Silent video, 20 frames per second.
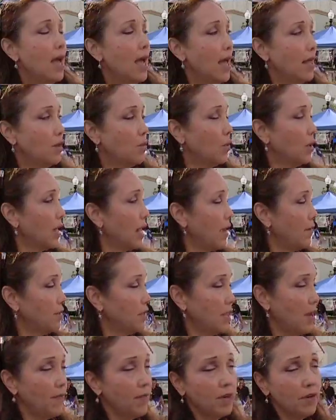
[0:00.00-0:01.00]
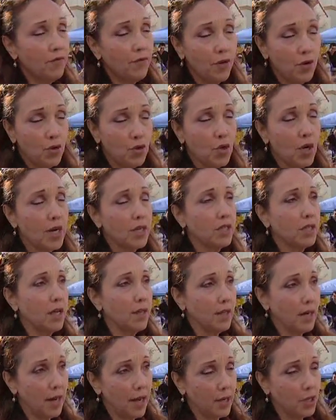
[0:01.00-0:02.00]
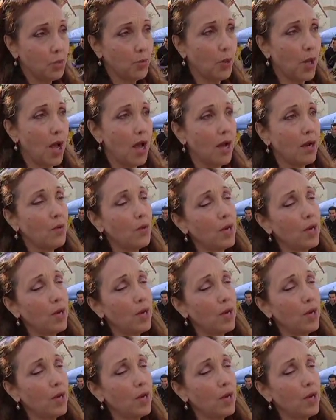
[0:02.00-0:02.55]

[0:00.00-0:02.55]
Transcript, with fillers: and then we're going to have seven food trucks on the next block.